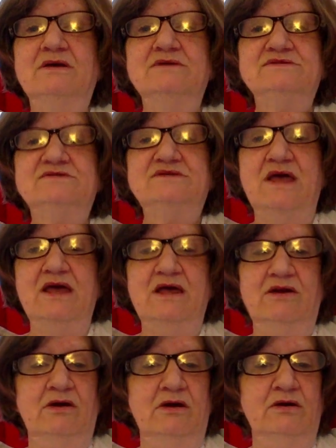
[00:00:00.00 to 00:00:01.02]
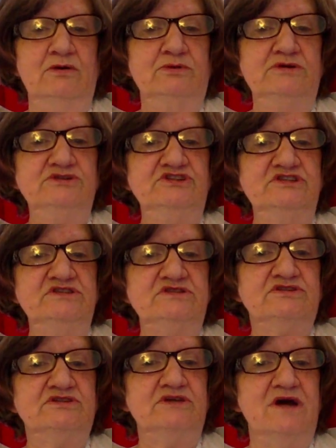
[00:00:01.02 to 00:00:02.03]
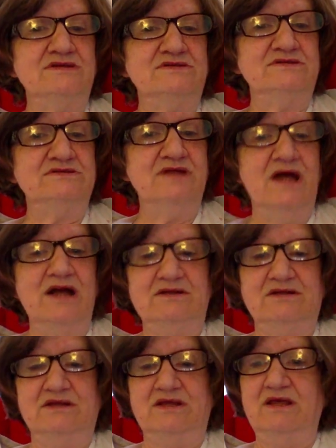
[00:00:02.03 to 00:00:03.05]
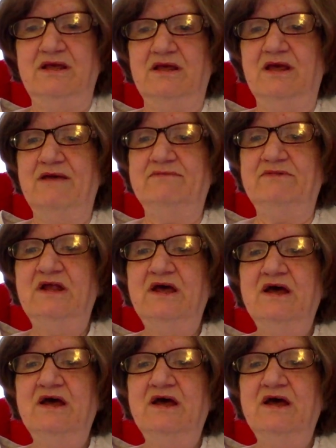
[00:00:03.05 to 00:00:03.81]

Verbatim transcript: saying our Lord Jesus Christ is not King of Heaven.